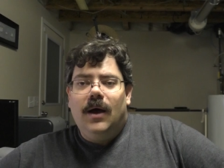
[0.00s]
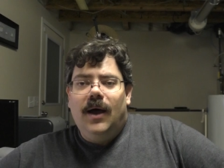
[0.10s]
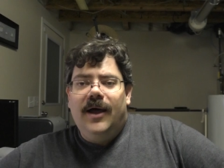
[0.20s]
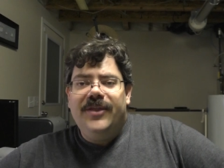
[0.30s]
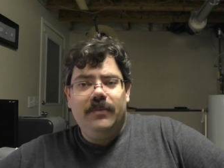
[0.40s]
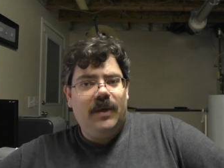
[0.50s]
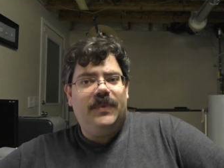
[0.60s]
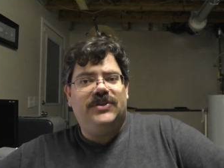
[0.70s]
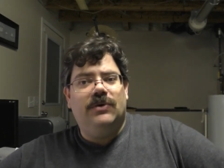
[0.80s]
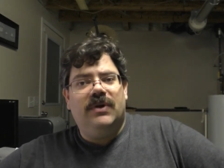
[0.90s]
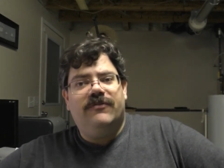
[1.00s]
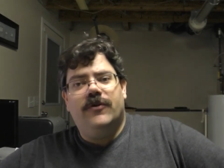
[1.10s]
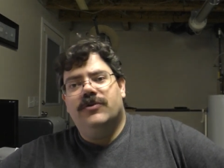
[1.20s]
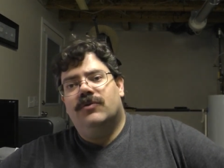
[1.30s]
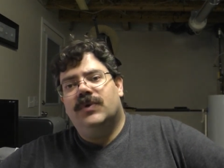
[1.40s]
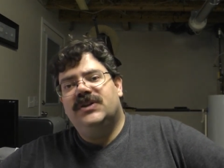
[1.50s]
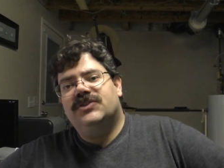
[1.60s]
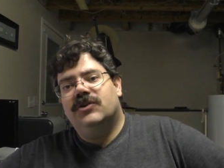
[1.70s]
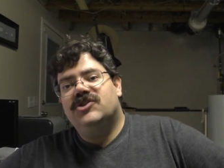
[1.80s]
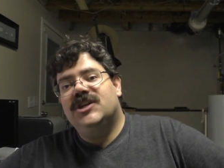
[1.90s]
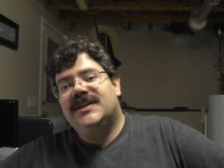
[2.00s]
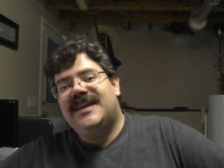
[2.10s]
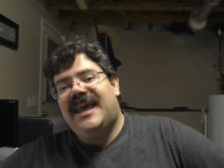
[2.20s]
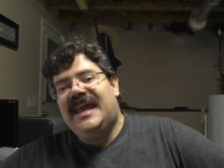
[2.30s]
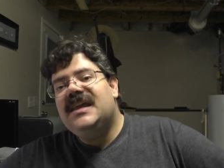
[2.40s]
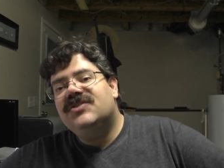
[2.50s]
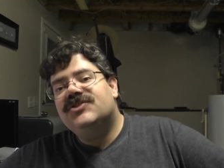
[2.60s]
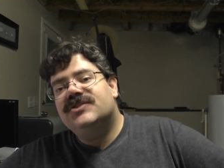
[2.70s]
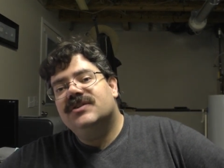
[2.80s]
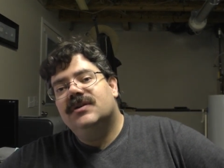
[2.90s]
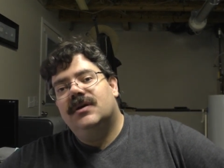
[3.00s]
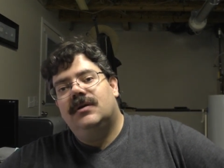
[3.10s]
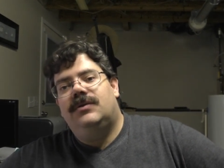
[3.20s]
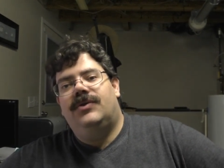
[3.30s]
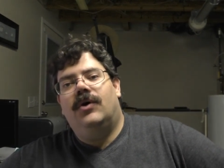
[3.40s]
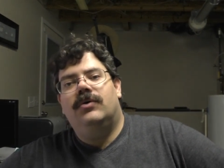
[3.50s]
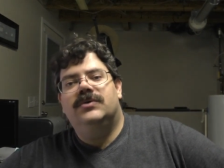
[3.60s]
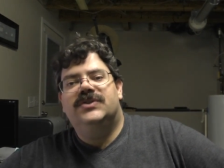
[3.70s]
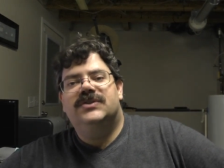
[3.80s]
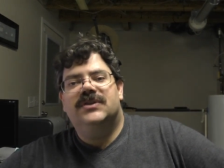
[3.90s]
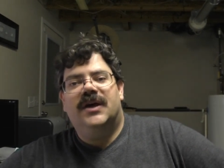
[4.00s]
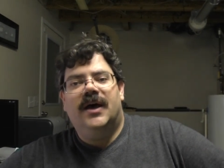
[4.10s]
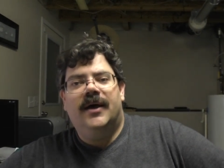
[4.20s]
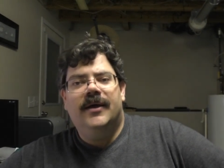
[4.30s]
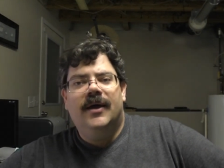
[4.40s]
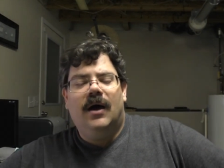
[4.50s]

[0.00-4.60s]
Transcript: Uh, they might be doing further research in case those uh,